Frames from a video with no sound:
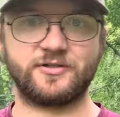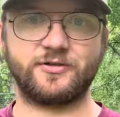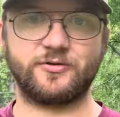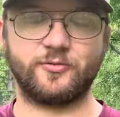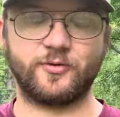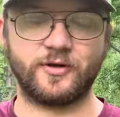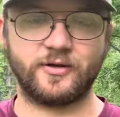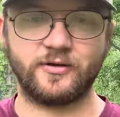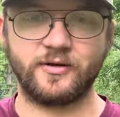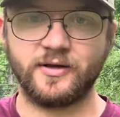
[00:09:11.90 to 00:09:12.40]
do
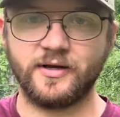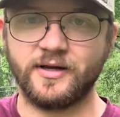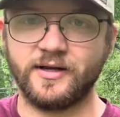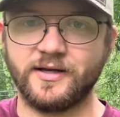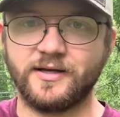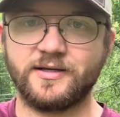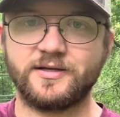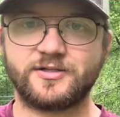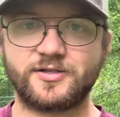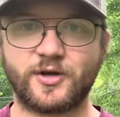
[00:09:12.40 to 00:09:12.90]
well.
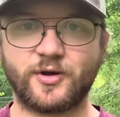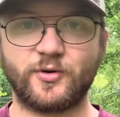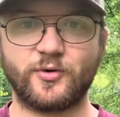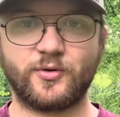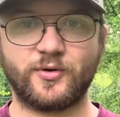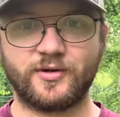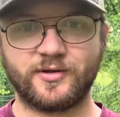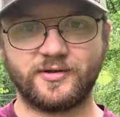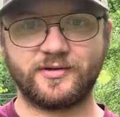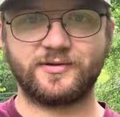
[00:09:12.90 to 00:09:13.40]

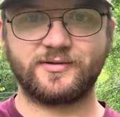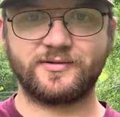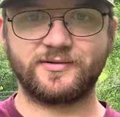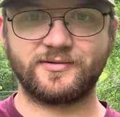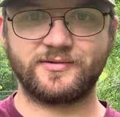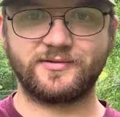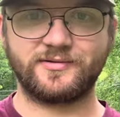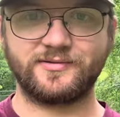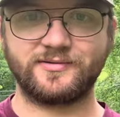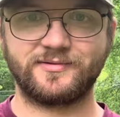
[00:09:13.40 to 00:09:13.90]
So
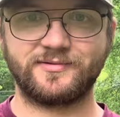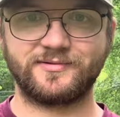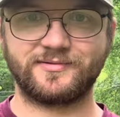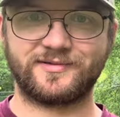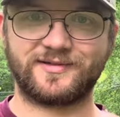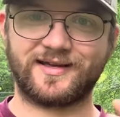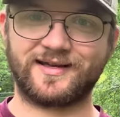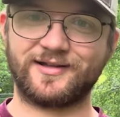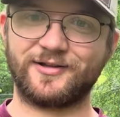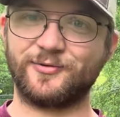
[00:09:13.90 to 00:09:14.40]

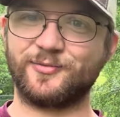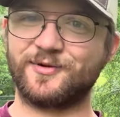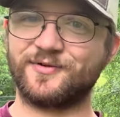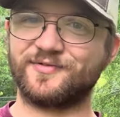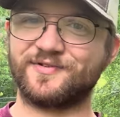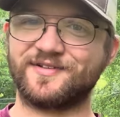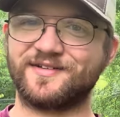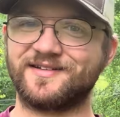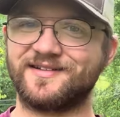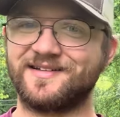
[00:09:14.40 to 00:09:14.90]
had a little bit of
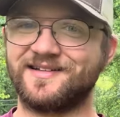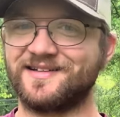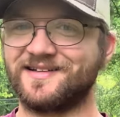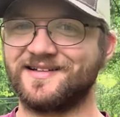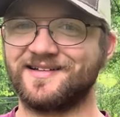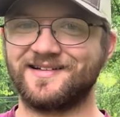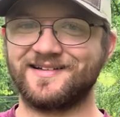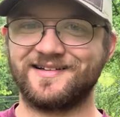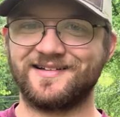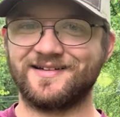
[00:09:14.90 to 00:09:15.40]
a
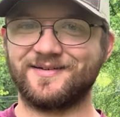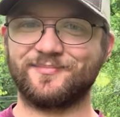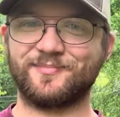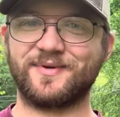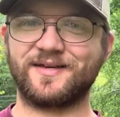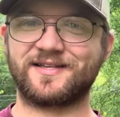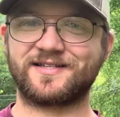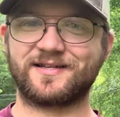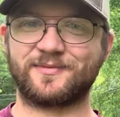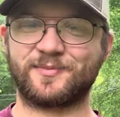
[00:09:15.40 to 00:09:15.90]

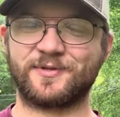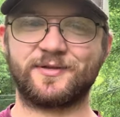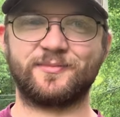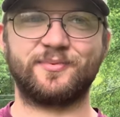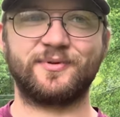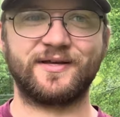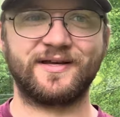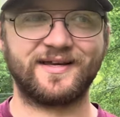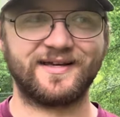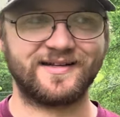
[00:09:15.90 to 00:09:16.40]
mix up in the
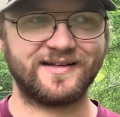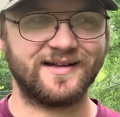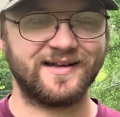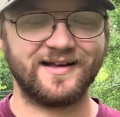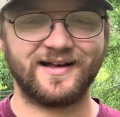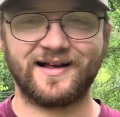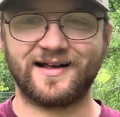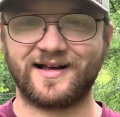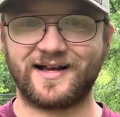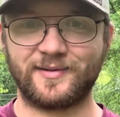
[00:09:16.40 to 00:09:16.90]
plan.
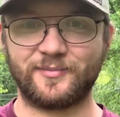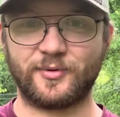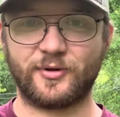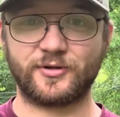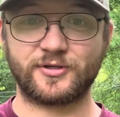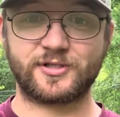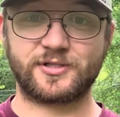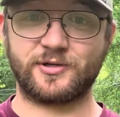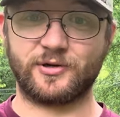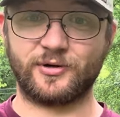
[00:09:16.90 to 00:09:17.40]
I
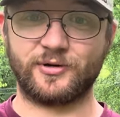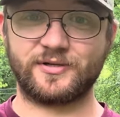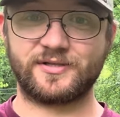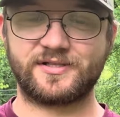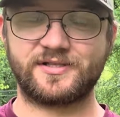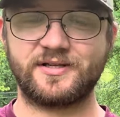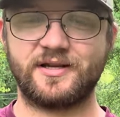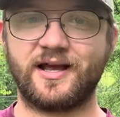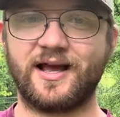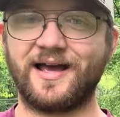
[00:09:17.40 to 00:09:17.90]
bought
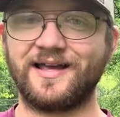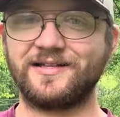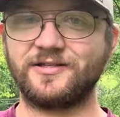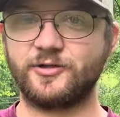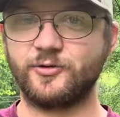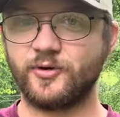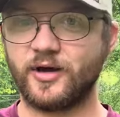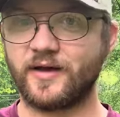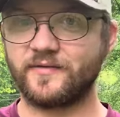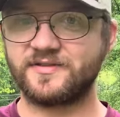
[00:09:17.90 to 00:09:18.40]
starts. I
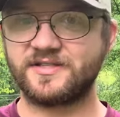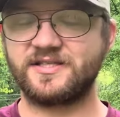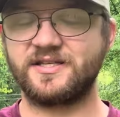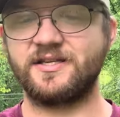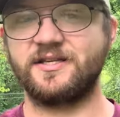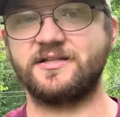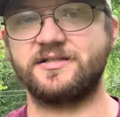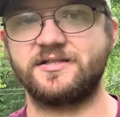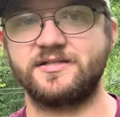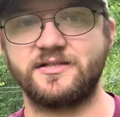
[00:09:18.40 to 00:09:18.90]
do have
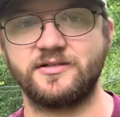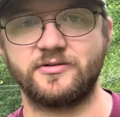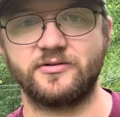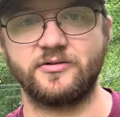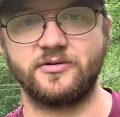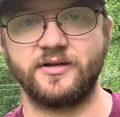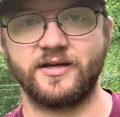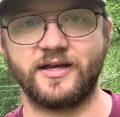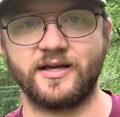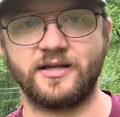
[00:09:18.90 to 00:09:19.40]
seeds
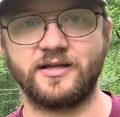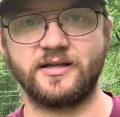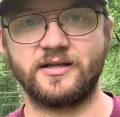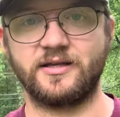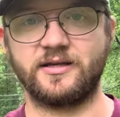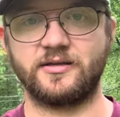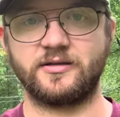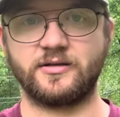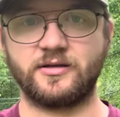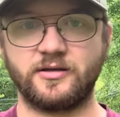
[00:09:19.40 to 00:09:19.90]
still, and
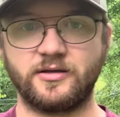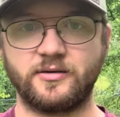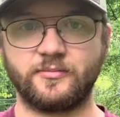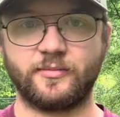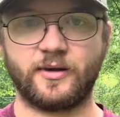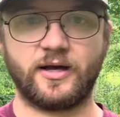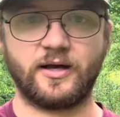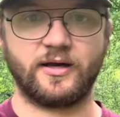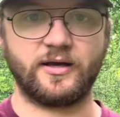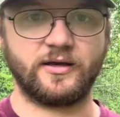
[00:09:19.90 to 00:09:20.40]
in
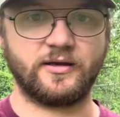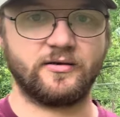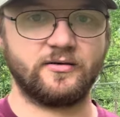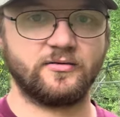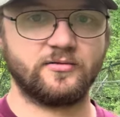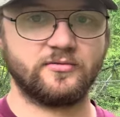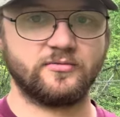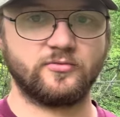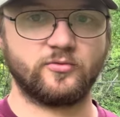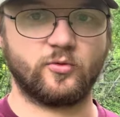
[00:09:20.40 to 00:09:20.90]

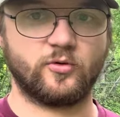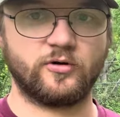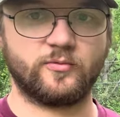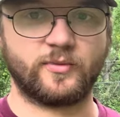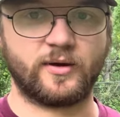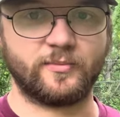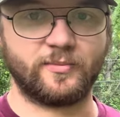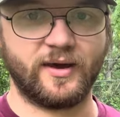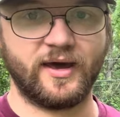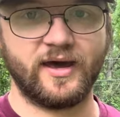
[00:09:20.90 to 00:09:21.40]
one of
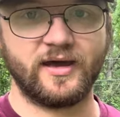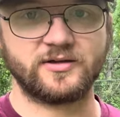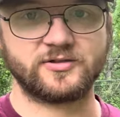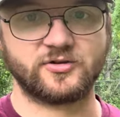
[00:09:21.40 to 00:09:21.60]
my bags